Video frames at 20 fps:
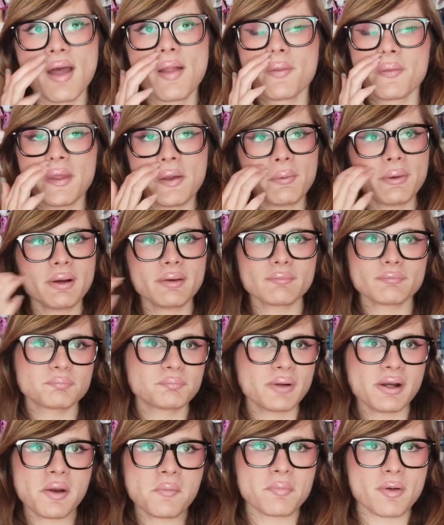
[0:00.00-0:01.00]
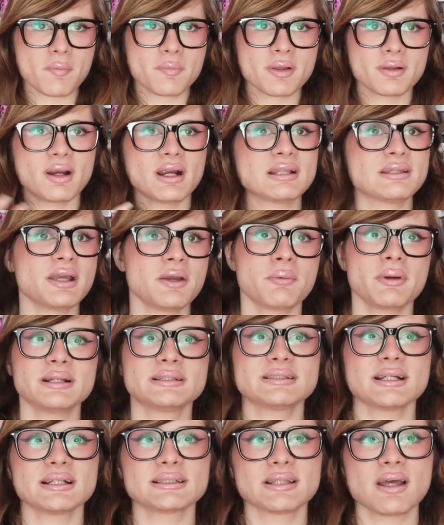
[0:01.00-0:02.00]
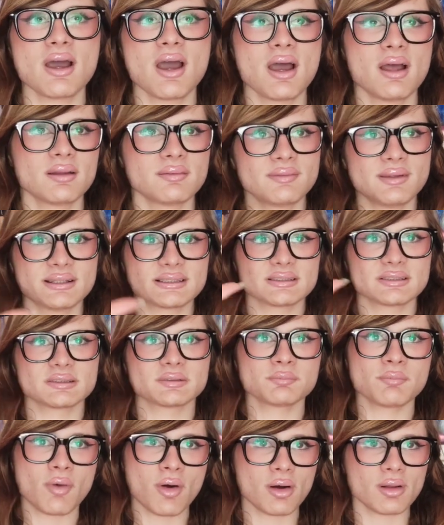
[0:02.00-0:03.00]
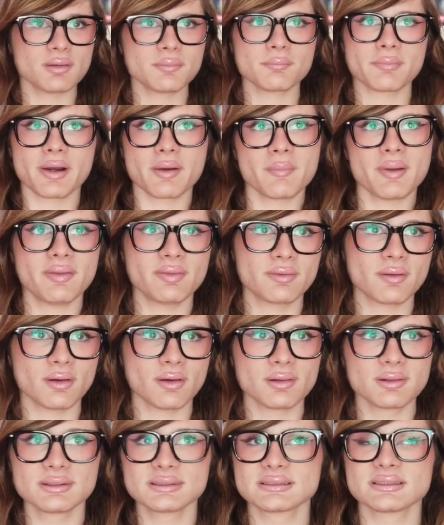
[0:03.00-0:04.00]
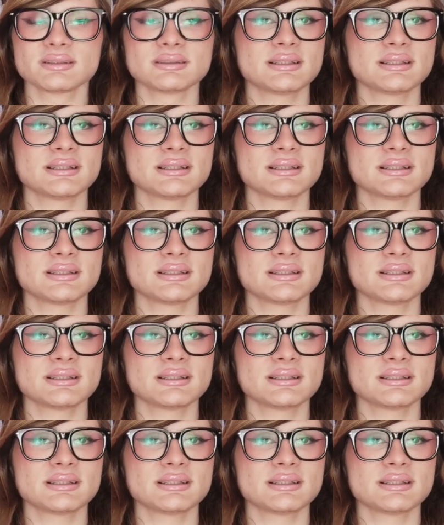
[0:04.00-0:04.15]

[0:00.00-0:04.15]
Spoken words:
They were pretty popular. They were just these small mermaid dolls,